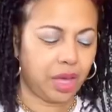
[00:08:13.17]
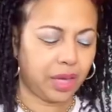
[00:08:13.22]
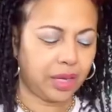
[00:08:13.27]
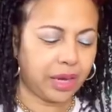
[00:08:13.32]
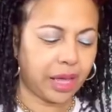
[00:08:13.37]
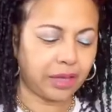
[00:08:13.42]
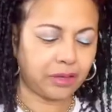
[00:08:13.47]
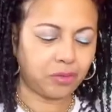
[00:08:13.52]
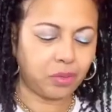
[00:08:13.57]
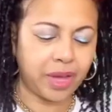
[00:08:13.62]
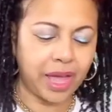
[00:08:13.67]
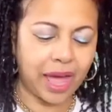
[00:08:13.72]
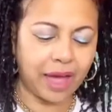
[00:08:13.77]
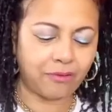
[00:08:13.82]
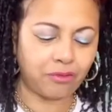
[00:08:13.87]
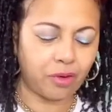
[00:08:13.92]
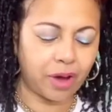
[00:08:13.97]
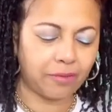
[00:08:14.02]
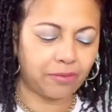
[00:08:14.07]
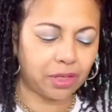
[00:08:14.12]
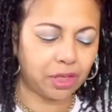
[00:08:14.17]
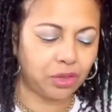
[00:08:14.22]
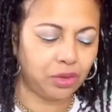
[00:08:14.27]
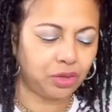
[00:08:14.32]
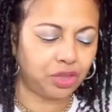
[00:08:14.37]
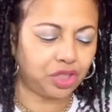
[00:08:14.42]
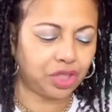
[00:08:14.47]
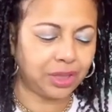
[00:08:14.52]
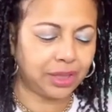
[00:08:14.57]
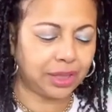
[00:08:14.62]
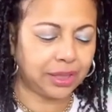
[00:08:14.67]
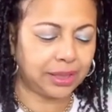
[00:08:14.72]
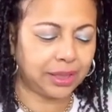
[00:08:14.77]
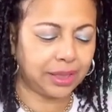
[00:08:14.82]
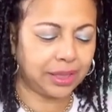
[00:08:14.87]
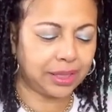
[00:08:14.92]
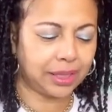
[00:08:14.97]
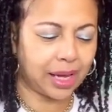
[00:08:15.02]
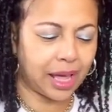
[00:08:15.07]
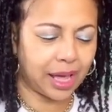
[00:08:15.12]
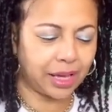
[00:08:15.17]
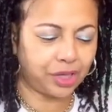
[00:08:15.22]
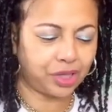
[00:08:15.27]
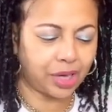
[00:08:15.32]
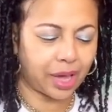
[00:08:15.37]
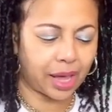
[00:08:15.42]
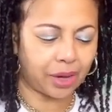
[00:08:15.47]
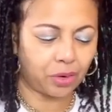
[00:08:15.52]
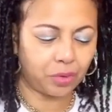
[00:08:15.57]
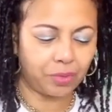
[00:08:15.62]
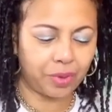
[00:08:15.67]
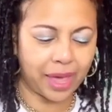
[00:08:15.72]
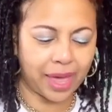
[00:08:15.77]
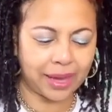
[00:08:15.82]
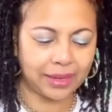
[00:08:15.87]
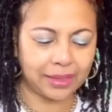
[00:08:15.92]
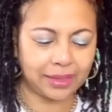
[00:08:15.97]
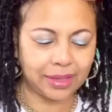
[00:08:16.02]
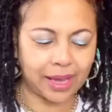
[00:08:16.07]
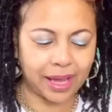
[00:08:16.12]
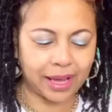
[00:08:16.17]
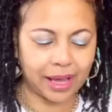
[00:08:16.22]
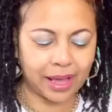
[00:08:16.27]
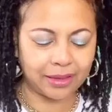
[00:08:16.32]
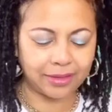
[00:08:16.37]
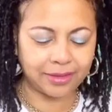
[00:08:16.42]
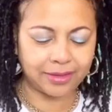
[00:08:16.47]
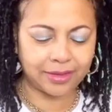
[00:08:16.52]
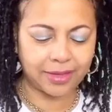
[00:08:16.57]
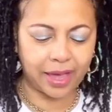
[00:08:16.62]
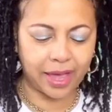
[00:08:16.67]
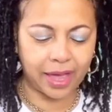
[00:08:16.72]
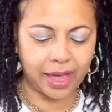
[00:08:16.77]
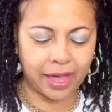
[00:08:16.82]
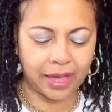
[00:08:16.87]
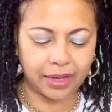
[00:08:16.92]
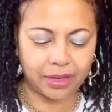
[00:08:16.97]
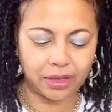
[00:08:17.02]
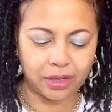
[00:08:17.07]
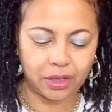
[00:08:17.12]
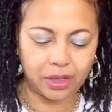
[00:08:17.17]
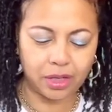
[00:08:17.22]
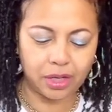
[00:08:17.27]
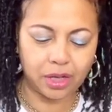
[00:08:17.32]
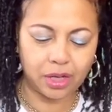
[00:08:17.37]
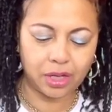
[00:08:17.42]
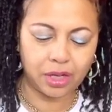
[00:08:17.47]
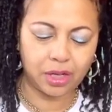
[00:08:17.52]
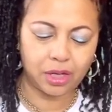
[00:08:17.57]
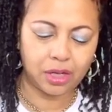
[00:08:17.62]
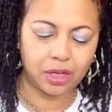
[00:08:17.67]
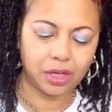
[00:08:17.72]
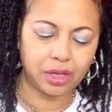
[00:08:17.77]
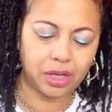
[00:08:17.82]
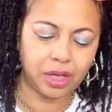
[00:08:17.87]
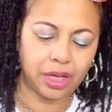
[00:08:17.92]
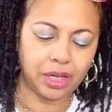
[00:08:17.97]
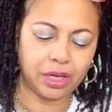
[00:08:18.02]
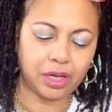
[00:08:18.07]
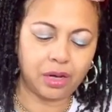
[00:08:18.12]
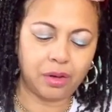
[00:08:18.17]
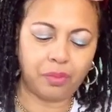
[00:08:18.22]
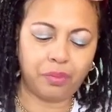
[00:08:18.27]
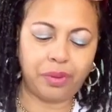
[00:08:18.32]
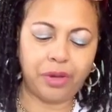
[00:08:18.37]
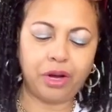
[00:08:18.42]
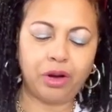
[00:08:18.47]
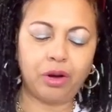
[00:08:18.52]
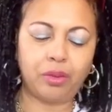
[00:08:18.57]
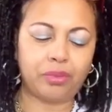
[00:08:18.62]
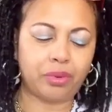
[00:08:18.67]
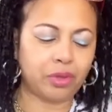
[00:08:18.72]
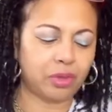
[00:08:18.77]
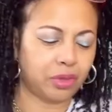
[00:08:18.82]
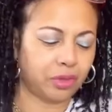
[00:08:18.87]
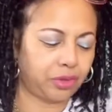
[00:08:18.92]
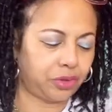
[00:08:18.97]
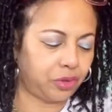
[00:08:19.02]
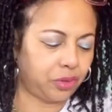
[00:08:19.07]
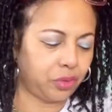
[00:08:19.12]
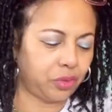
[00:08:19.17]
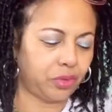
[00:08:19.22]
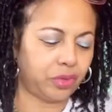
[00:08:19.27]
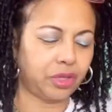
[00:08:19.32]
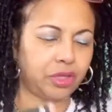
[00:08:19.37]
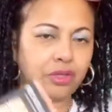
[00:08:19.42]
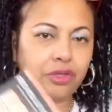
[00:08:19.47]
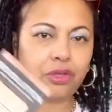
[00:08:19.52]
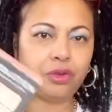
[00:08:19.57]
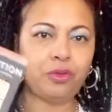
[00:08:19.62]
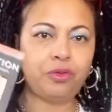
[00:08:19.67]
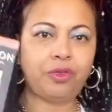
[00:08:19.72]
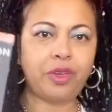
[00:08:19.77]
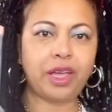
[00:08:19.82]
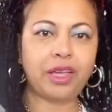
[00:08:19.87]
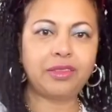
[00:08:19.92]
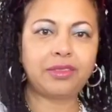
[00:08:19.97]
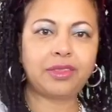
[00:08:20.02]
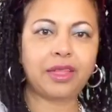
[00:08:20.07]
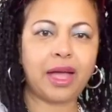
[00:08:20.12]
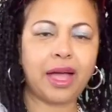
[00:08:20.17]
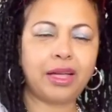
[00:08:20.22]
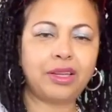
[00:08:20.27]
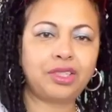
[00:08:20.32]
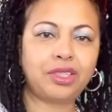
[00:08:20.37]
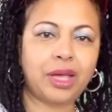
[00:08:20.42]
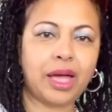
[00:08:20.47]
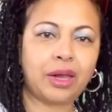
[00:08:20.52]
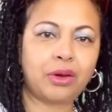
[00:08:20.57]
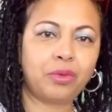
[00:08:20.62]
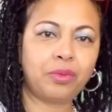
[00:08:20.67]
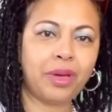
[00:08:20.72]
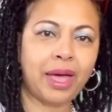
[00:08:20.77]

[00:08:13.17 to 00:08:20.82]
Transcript: Next, we have Revolution that did an eyeshadow palette, like I said, incomparable to the Too Faced eyeshadow